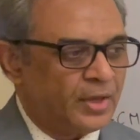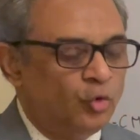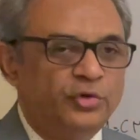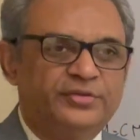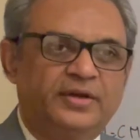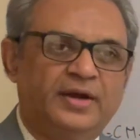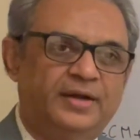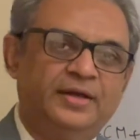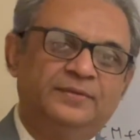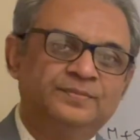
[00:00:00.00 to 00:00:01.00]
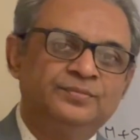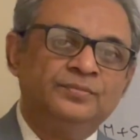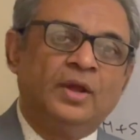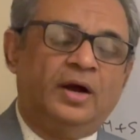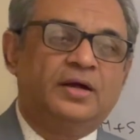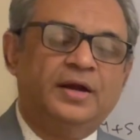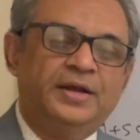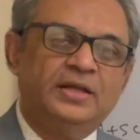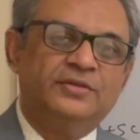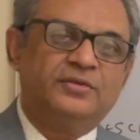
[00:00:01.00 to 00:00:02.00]
Who is a critic? A
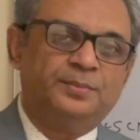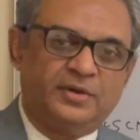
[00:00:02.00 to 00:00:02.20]
critic is a